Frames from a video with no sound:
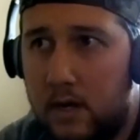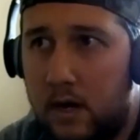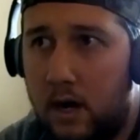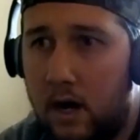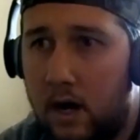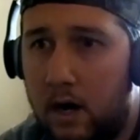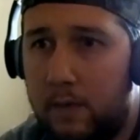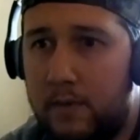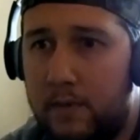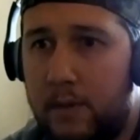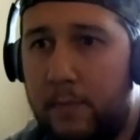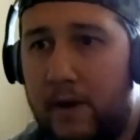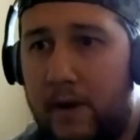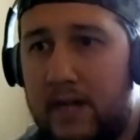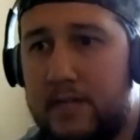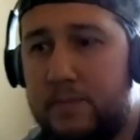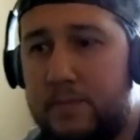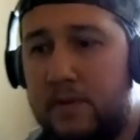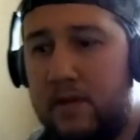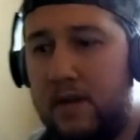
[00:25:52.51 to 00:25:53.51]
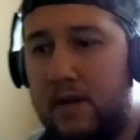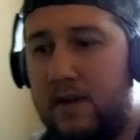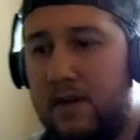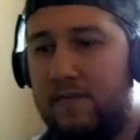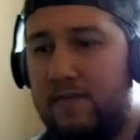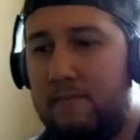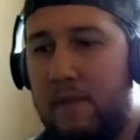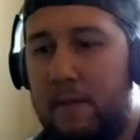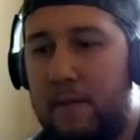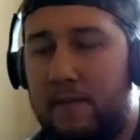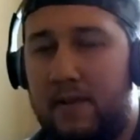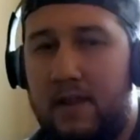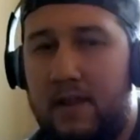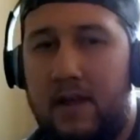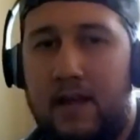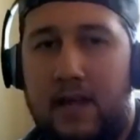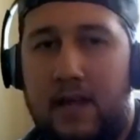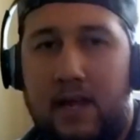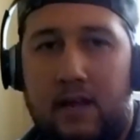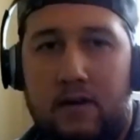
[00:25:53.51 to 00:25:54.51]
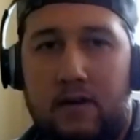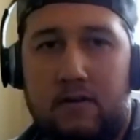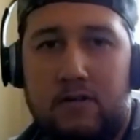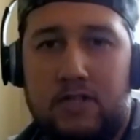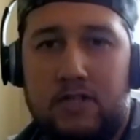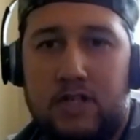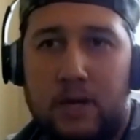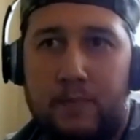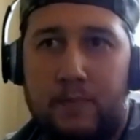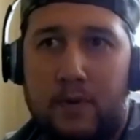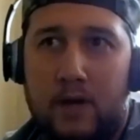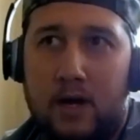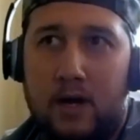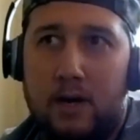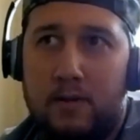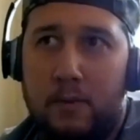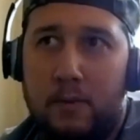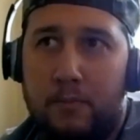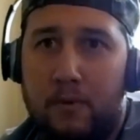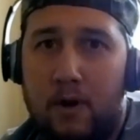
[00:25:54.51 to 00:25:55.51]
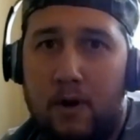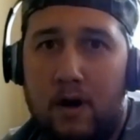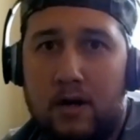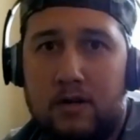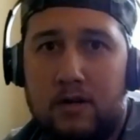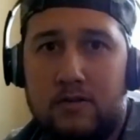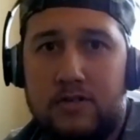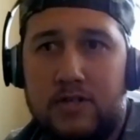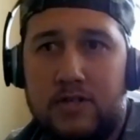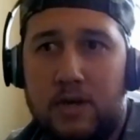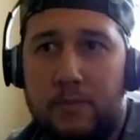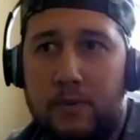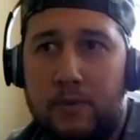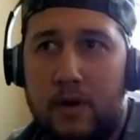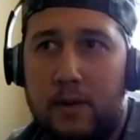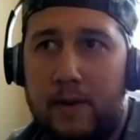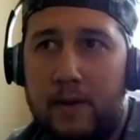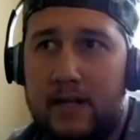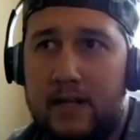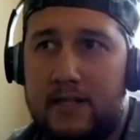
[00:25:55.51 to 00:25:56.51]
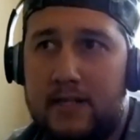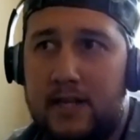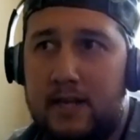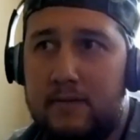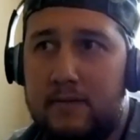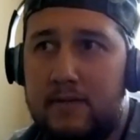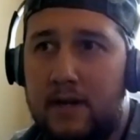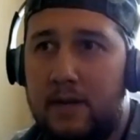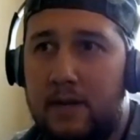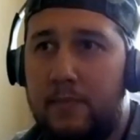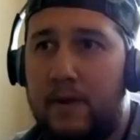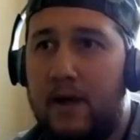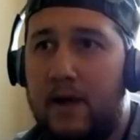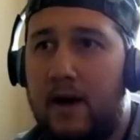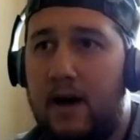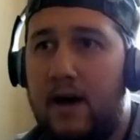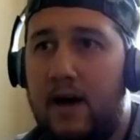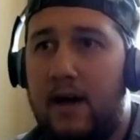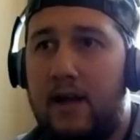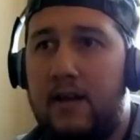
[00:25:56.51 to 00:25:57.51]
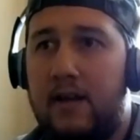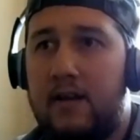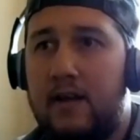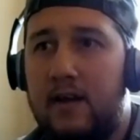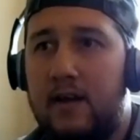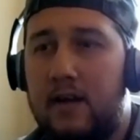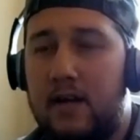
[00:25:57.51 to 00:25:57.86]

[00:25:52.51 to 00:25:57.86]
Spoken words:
There's a possibility of maybe the Eagles jumping up, the Broncos jumping up, 8 teams that are behind.